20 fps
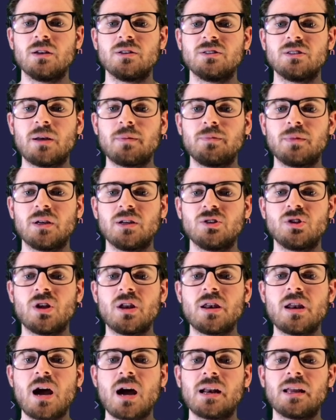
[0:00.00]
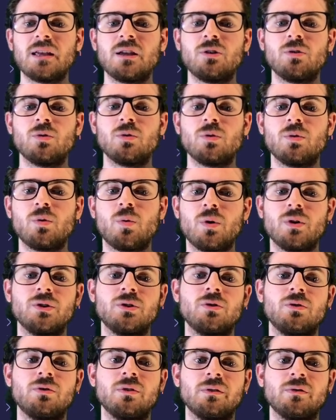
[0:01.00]
something to not equal 1,
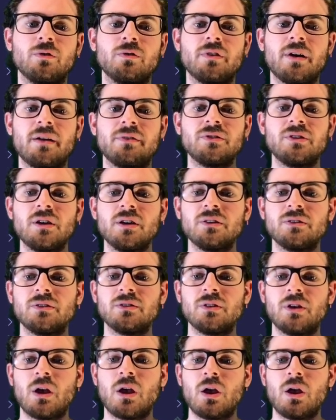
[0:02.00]
2, 3, 4, 5, 6.